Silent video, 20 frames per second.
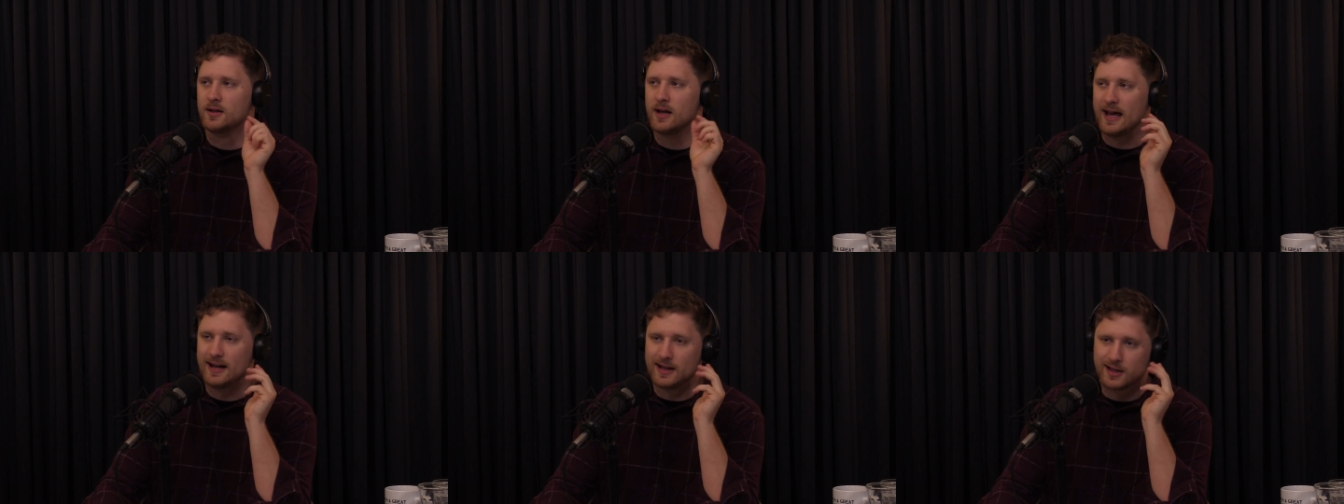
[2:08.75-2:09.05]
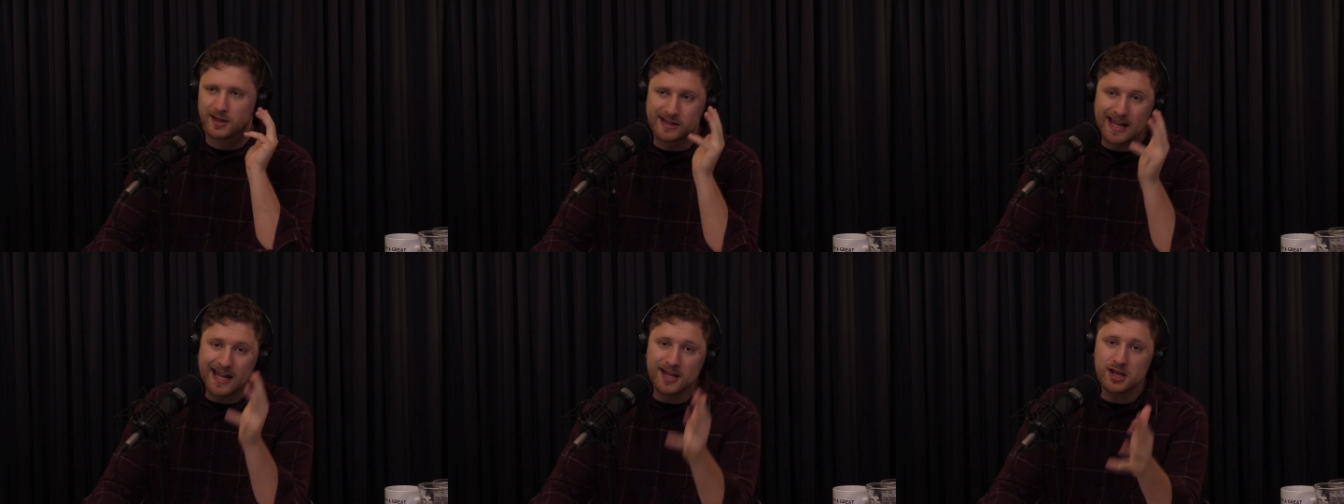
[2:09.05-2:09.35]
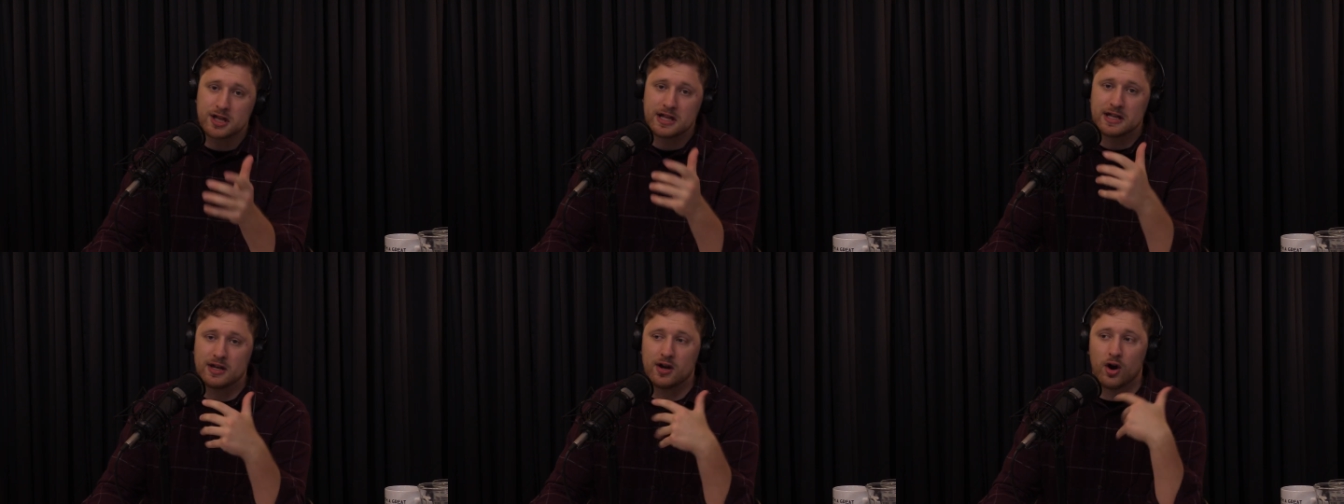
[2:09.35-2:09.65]
and
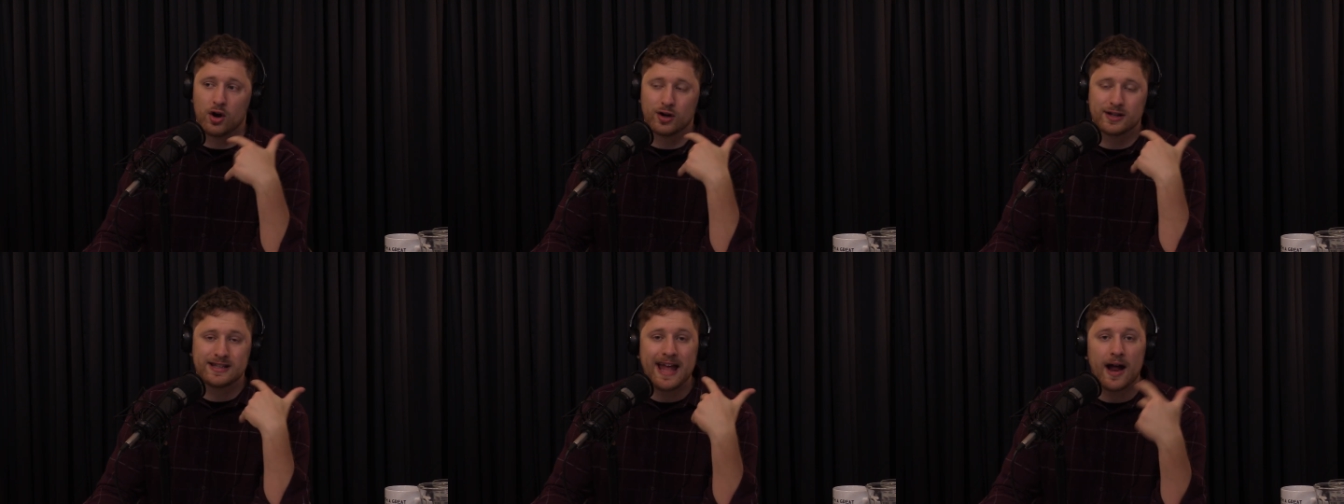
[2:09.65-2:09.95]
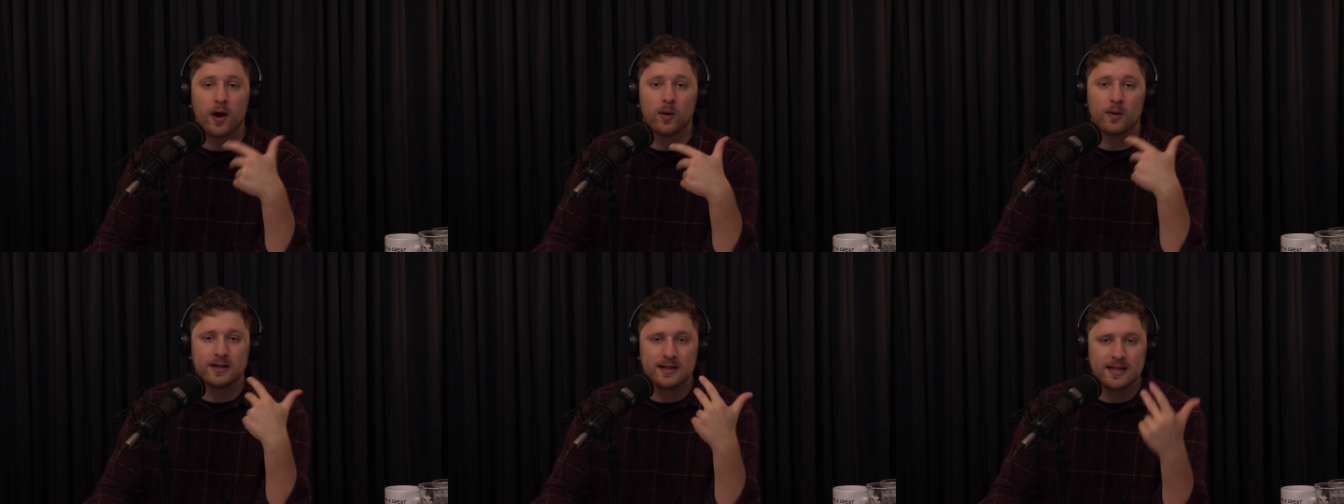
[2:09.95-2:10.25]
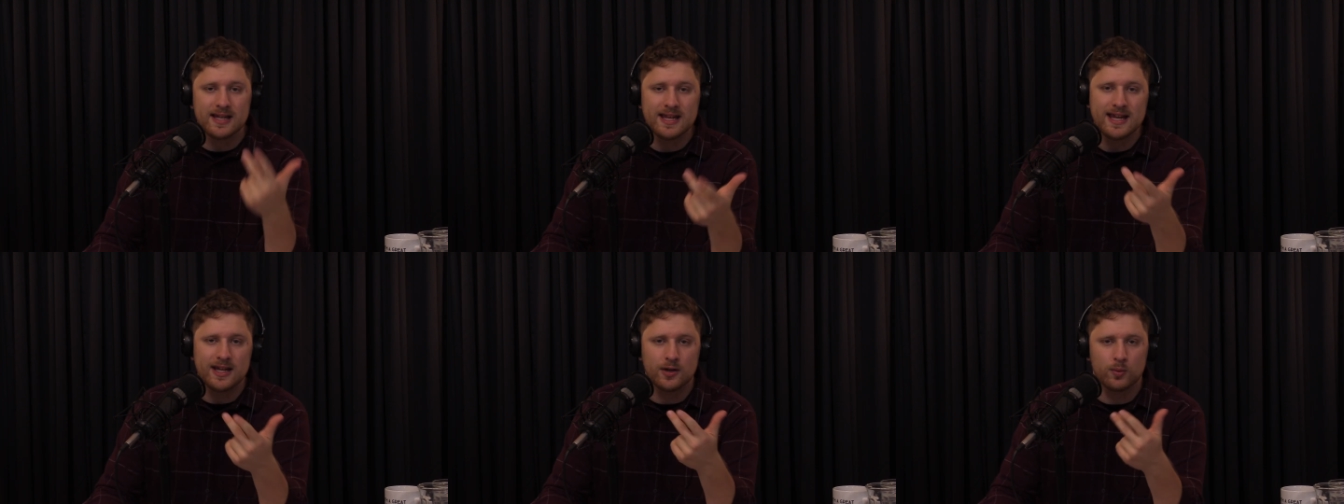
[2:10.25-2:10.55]
extension are
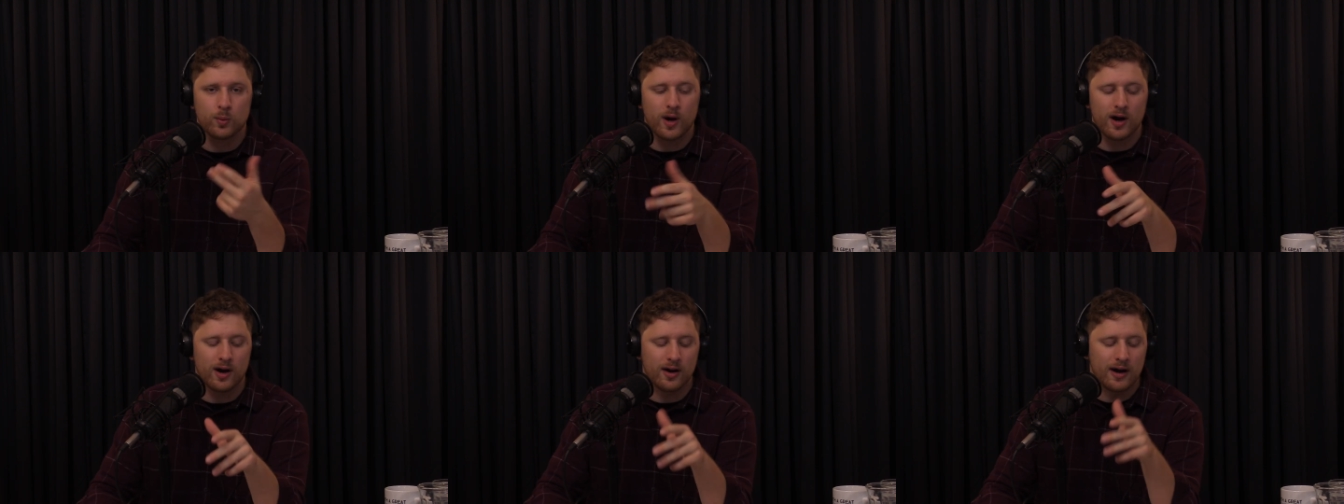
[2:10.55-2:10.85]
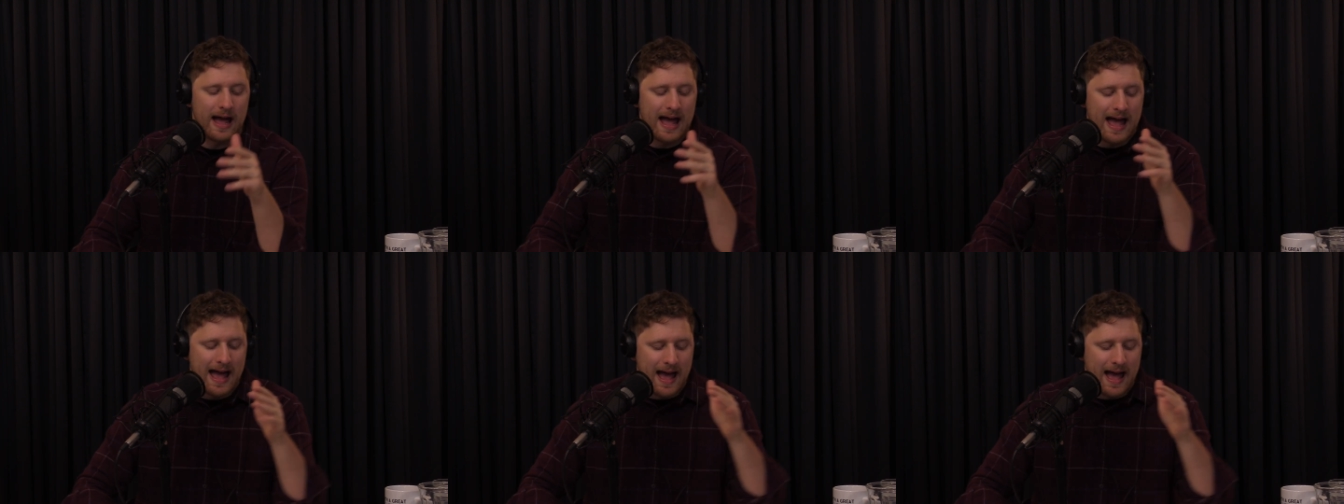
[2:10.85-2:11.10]
guaranteed, where